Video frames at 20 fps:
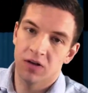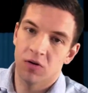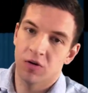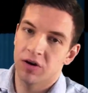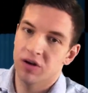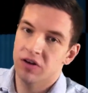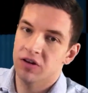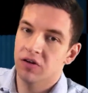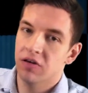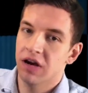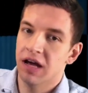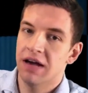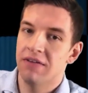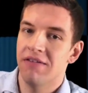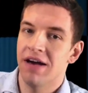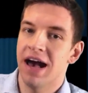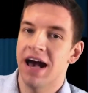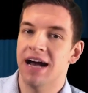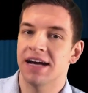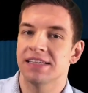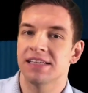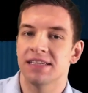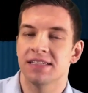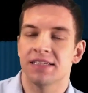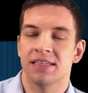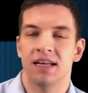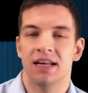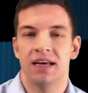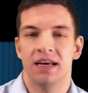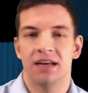or you don't have access
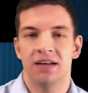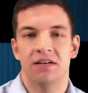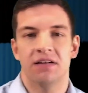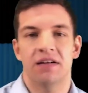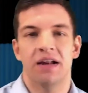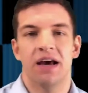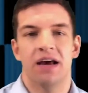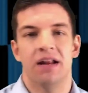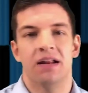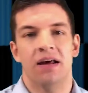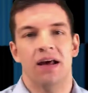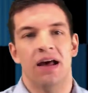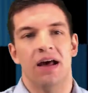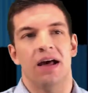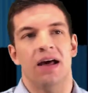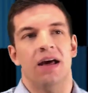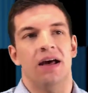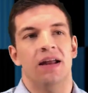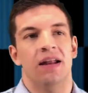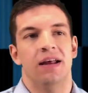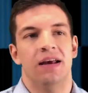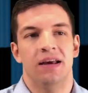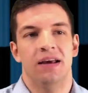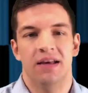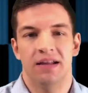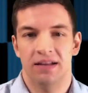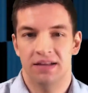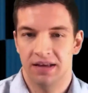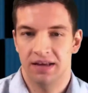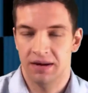to the internet and
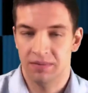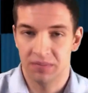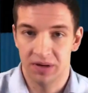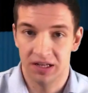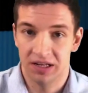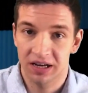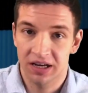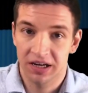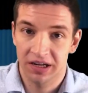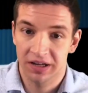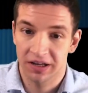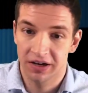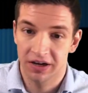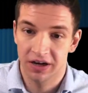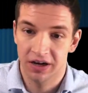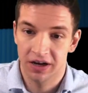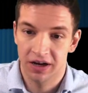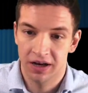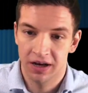in a particular